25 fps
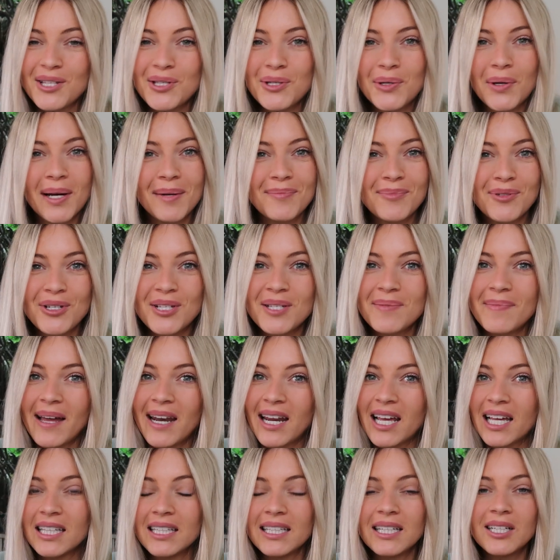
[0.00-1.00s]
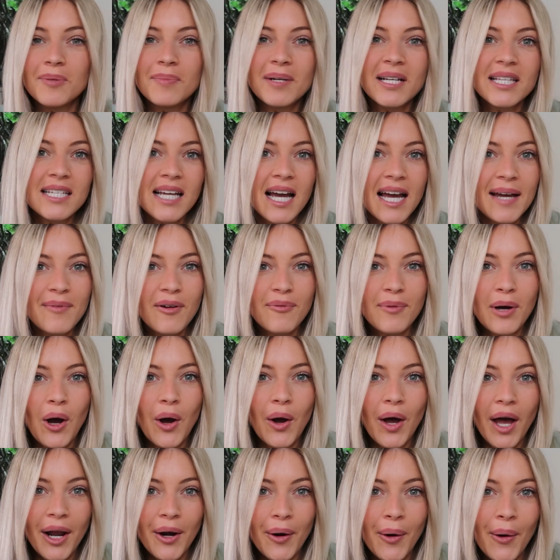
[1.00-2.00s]
so I'm just spending a little bit of time
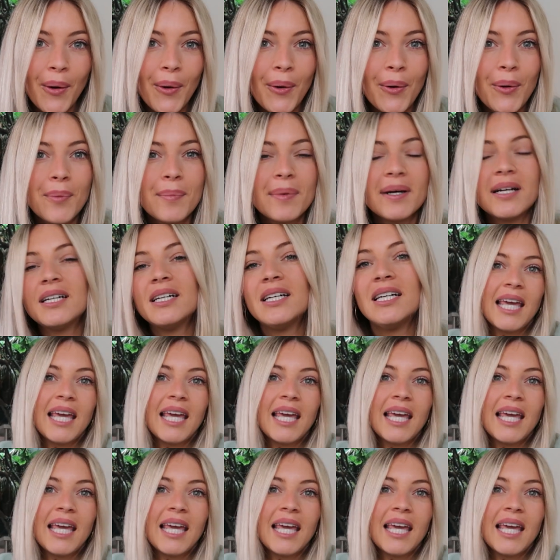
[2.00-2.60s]
at home,